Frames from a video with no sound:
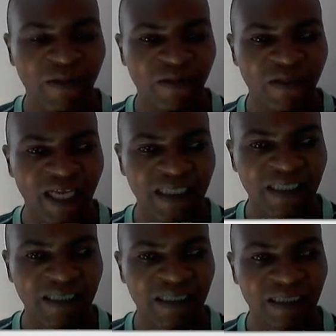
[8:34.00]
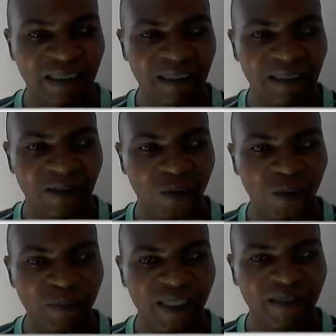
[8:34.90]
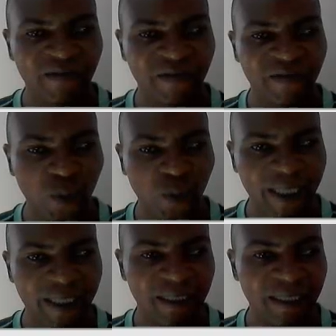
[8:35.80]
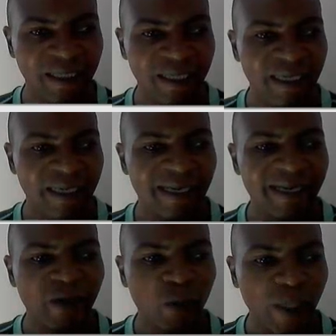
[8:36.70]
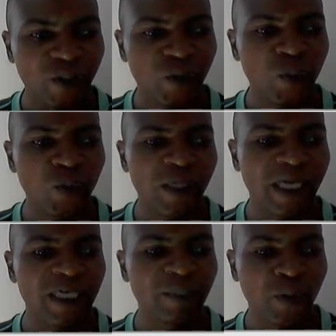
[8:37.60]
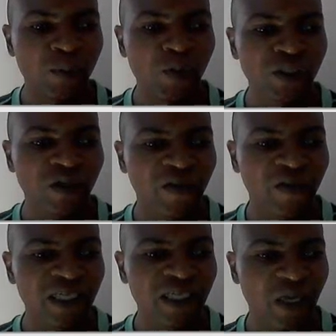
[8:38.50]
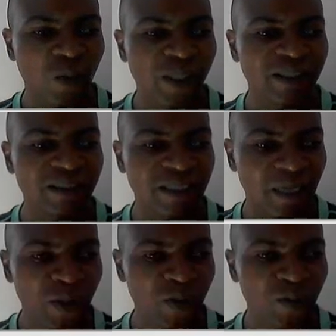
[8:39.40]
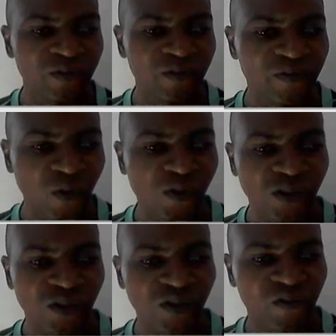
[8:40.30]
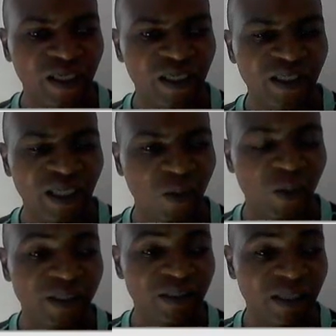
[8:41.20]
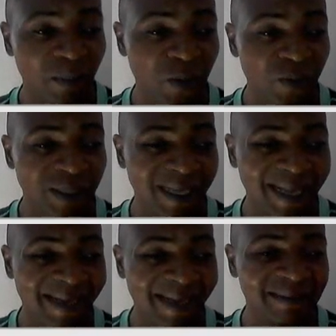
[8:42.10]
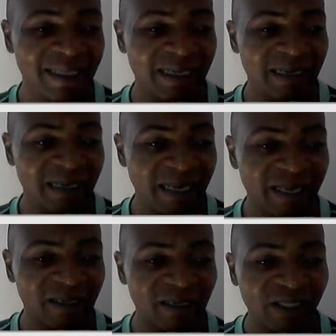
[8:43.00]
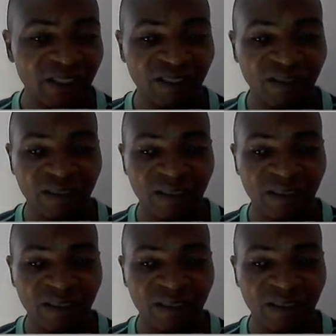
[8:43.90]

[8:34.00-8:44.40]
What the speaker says: that would be the first week. In week 2, look at the promotion of English language in Cameroon, functions of English language in Cameroon, and English